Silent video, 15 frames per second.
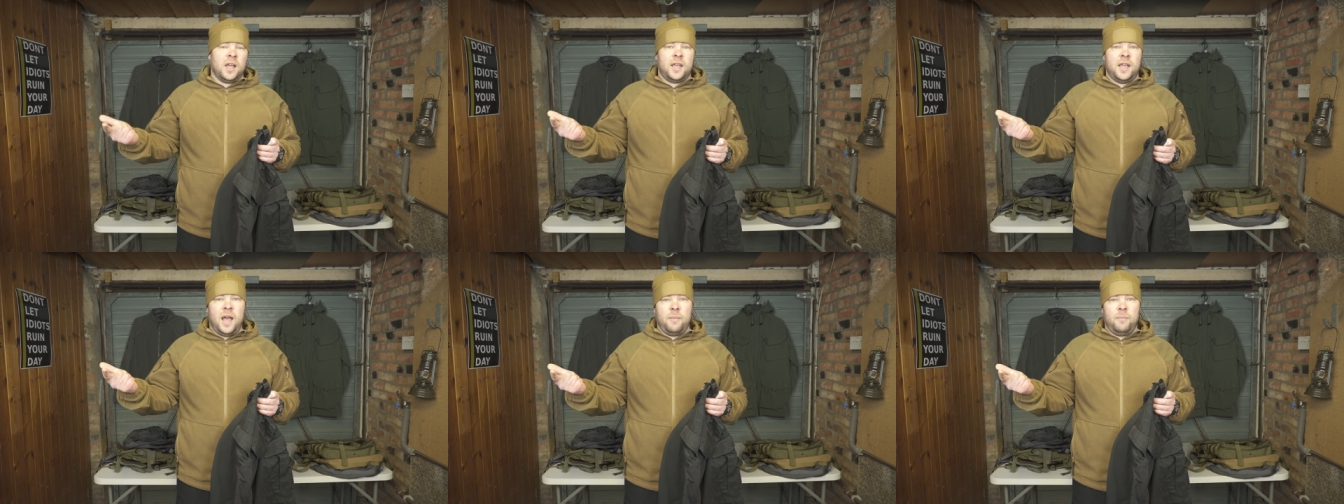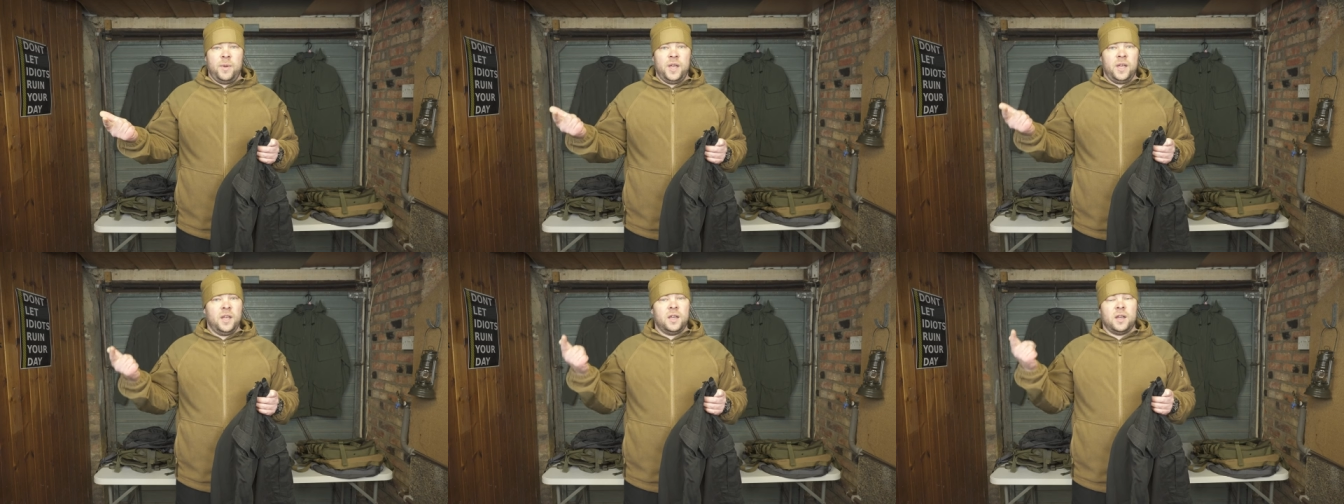
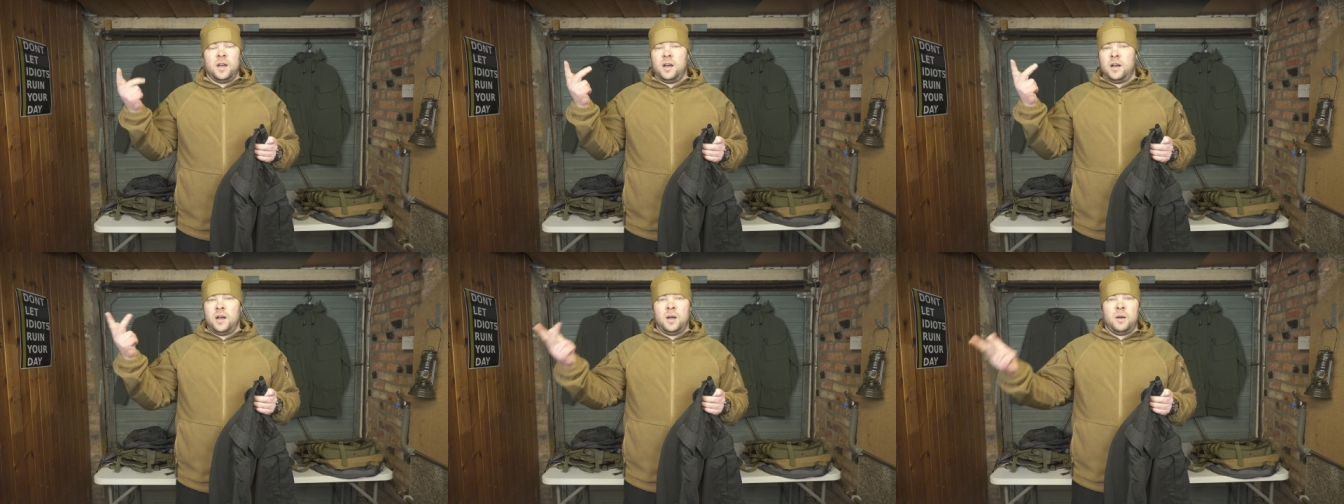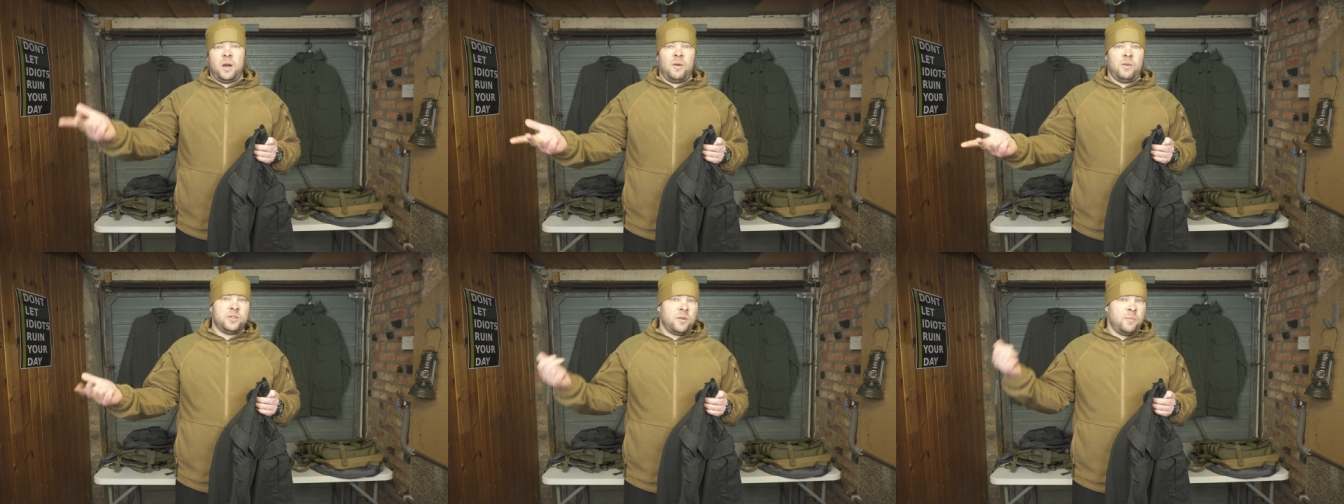camping,
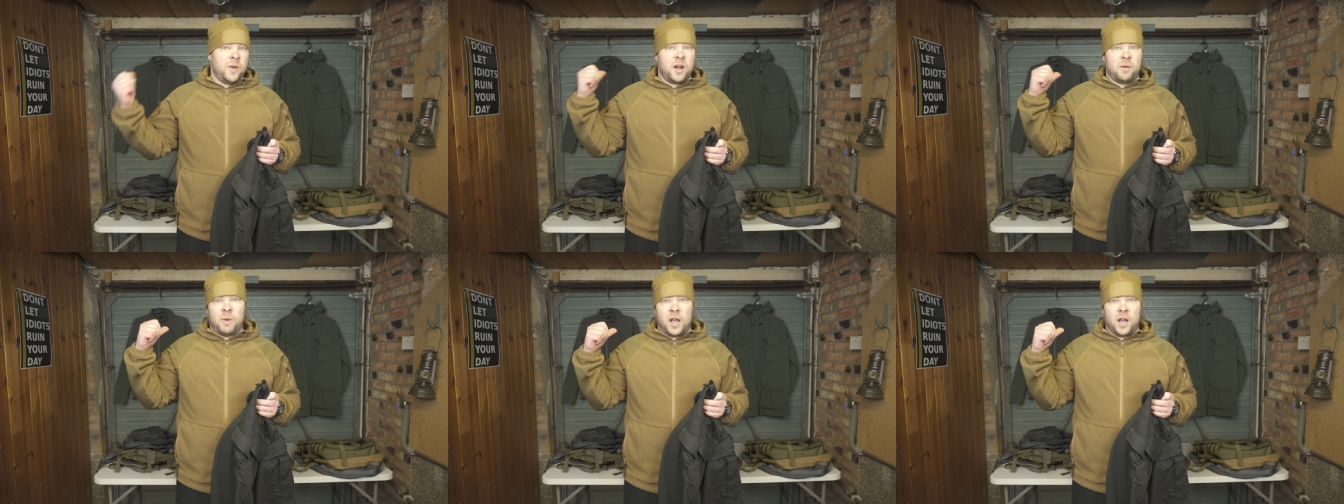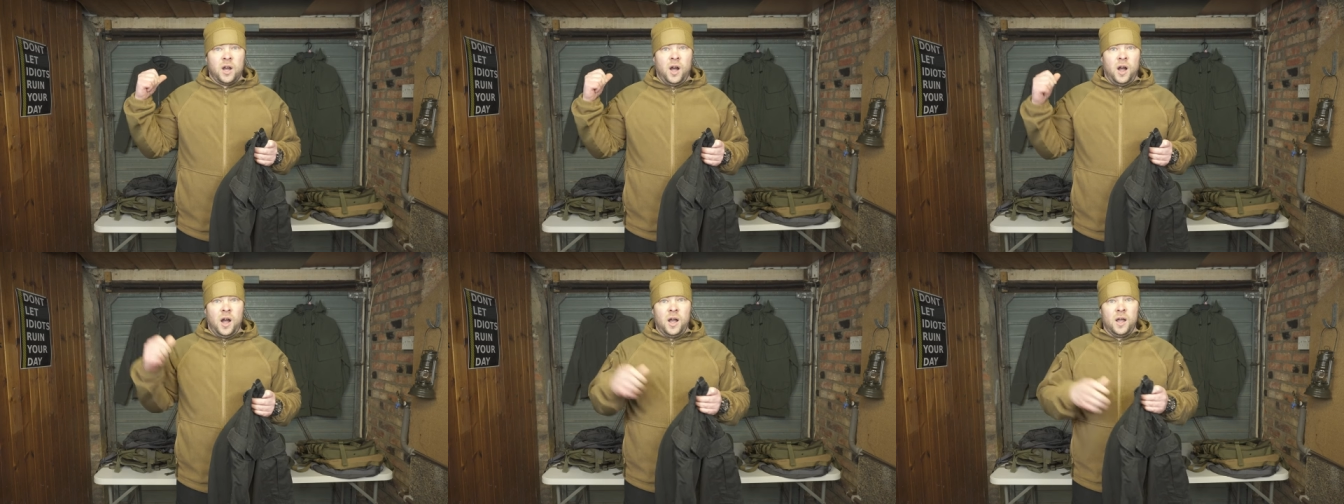I was repairing my
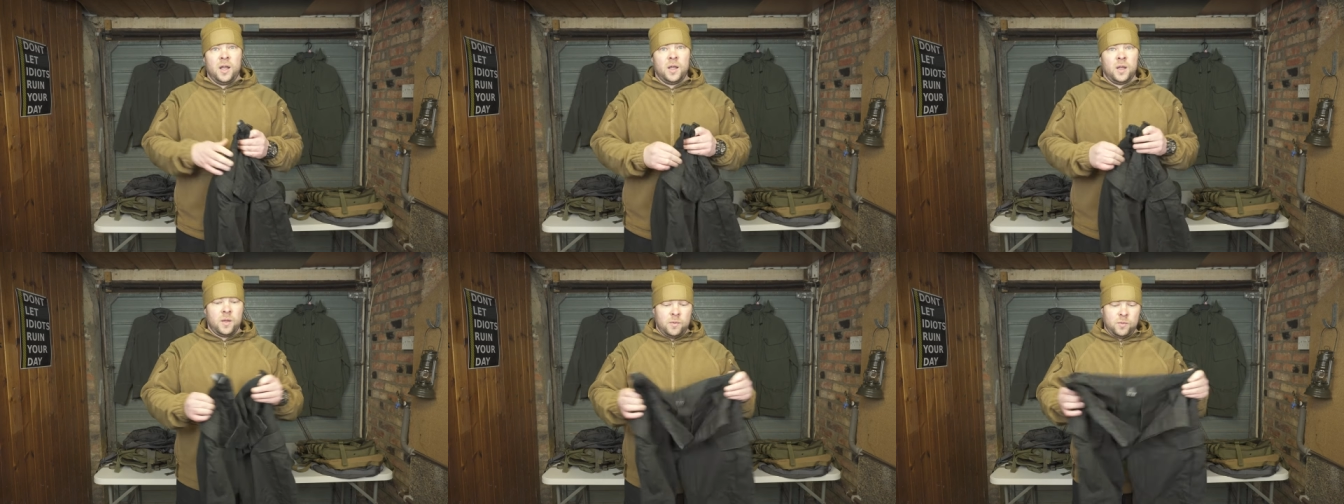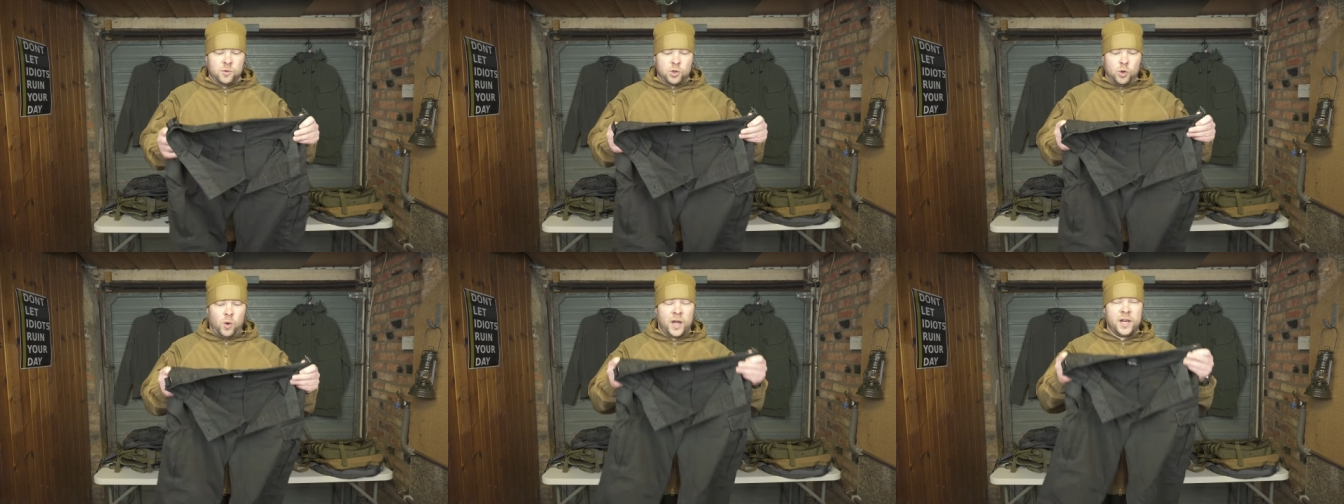car.
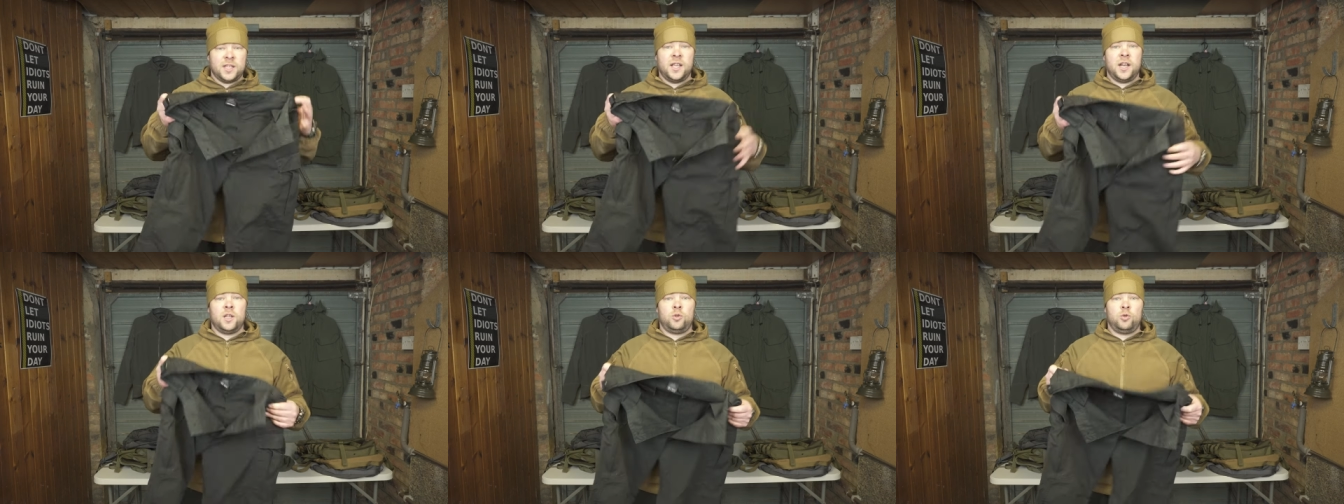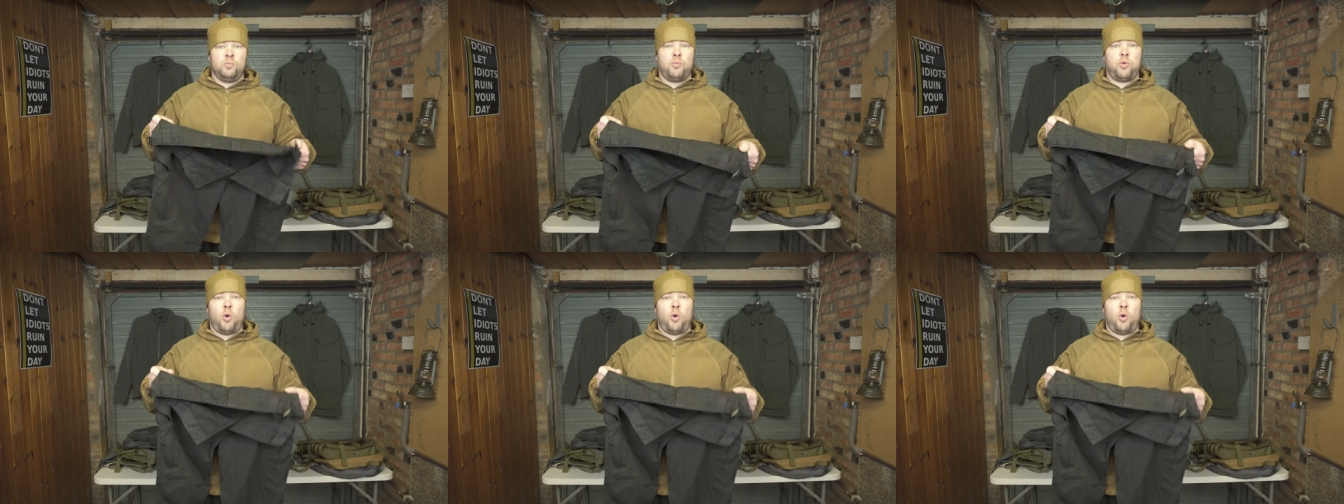So I decided to